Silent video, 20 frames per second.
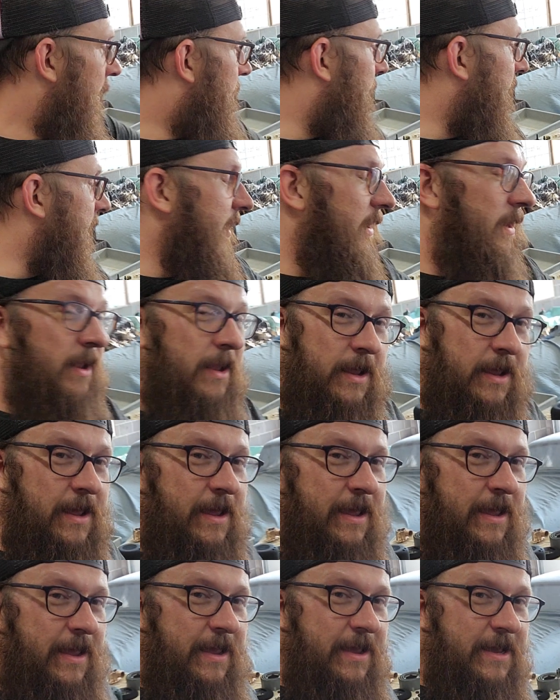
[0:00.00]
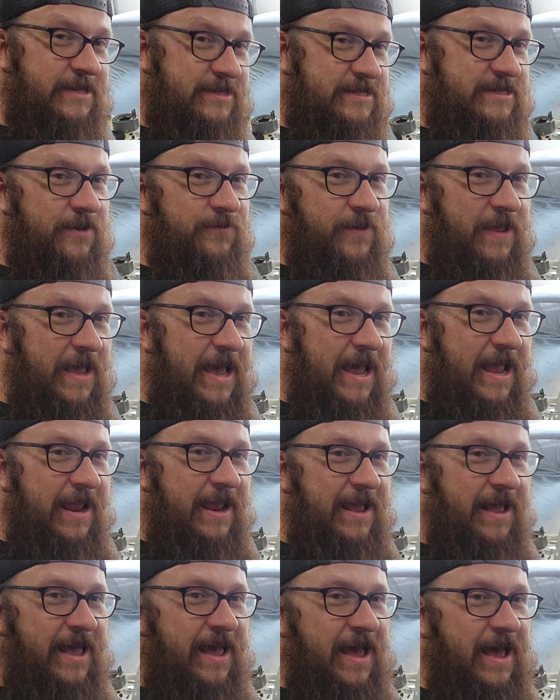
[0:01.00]
But he's a tough
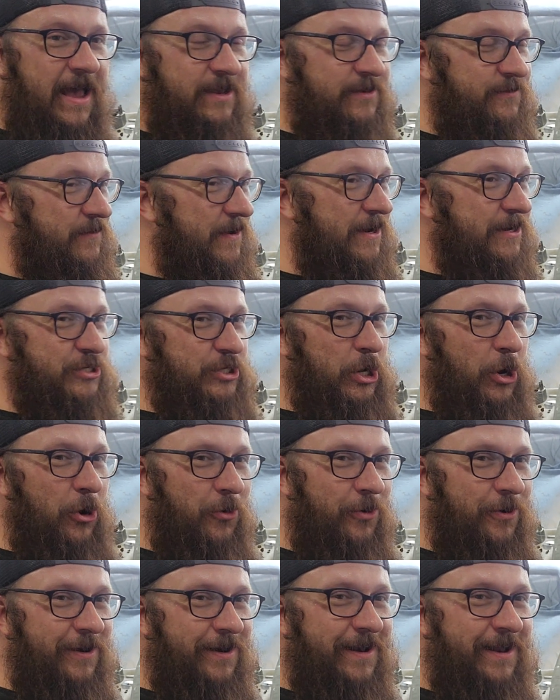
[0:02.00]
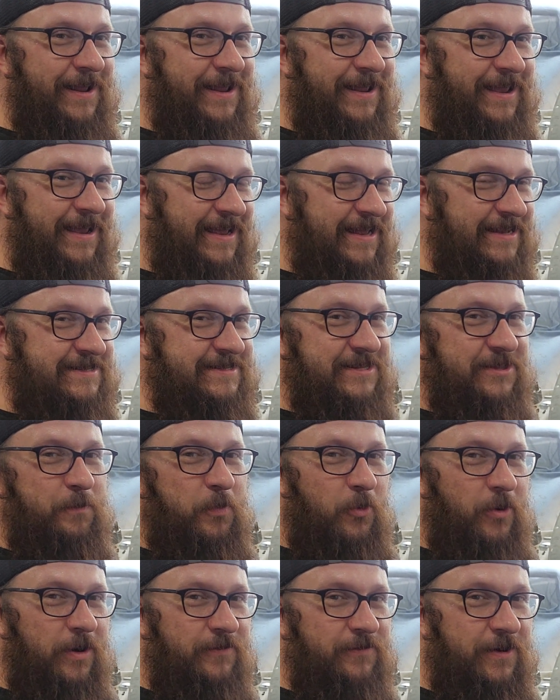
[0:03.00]
guy. He's very short. He gets to the
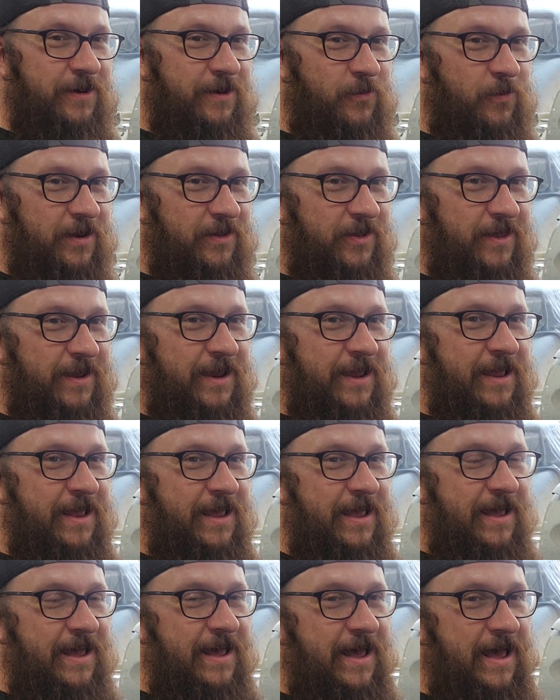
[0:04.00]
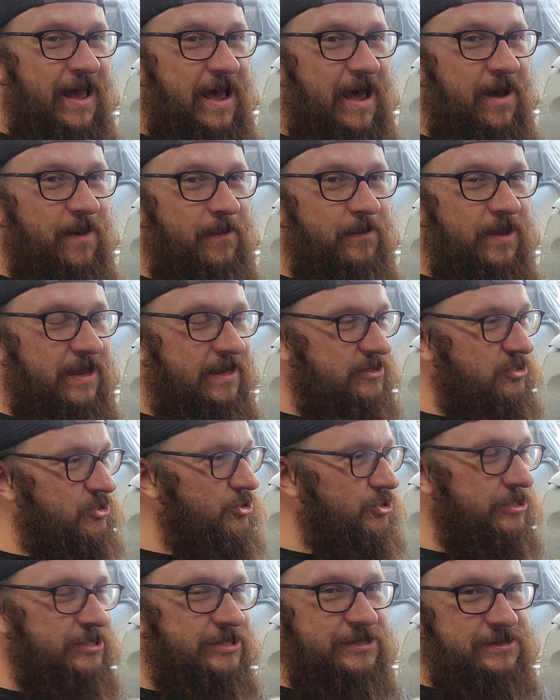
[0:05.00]
point very quickly. It's
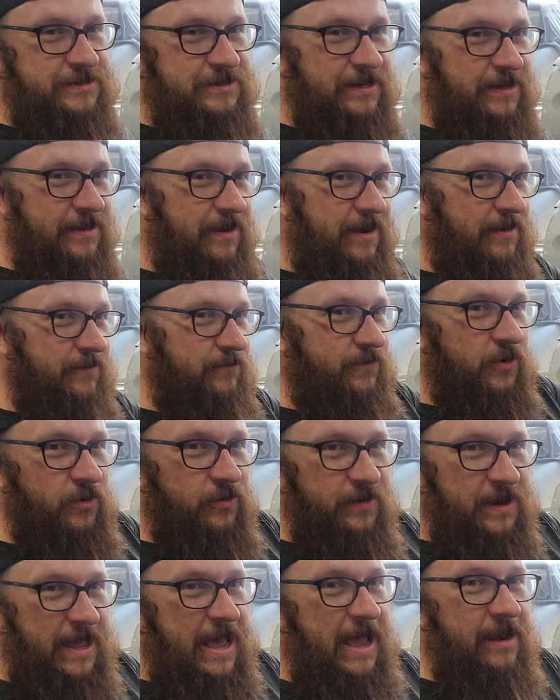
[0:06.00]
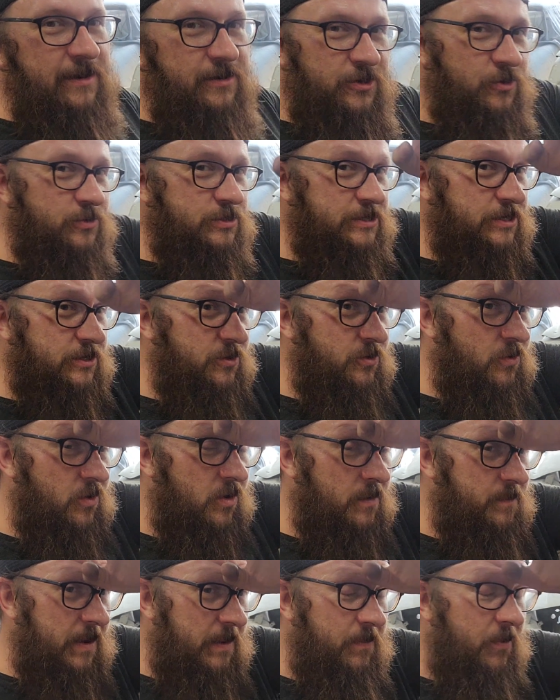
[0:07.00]
just, if you're not used to New
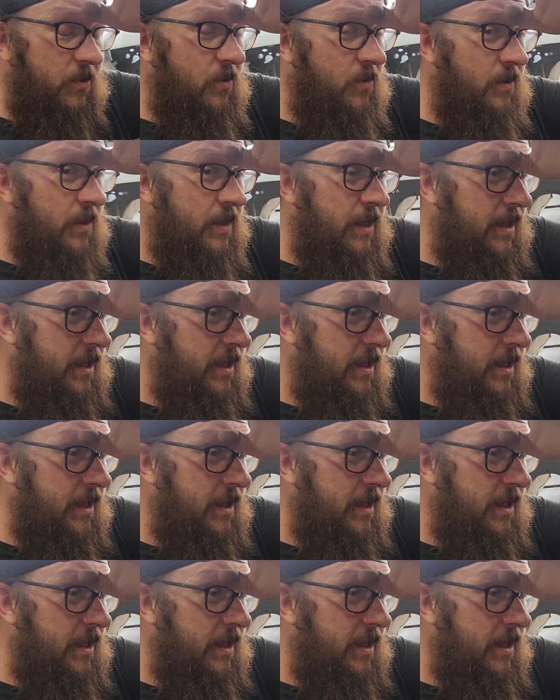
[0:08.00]
York people,